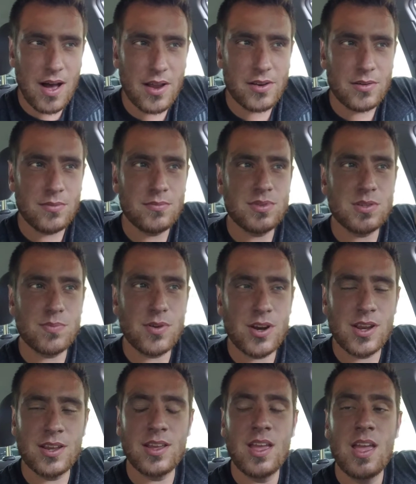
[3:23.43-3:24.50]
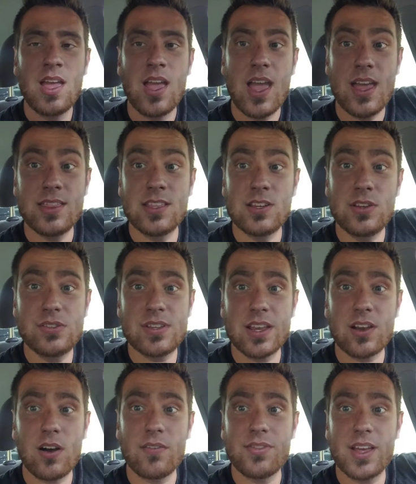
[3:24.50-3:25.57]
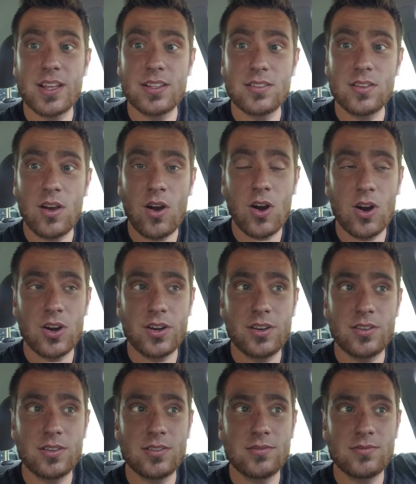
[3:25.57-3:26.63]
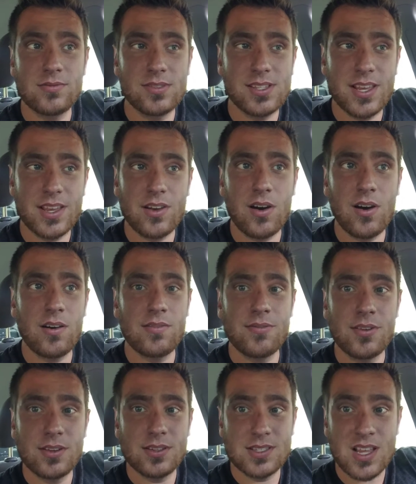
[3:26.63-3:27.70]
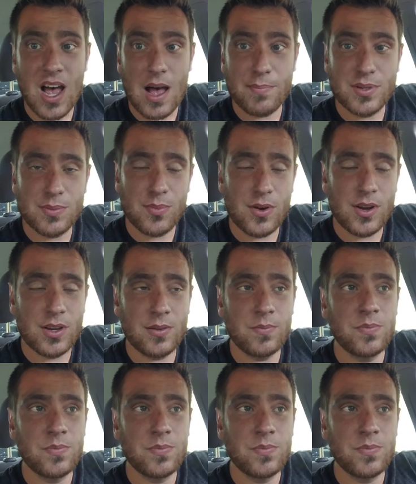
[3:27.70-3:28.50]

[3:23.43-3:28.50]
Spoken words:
spring, and then you take off that hard to take off top spring,